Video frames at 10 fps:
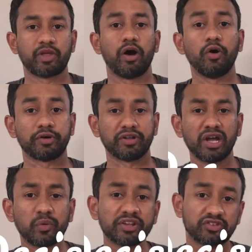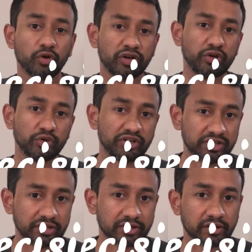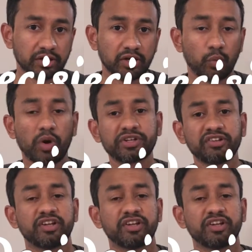Okay, now let's go into the detail. What is a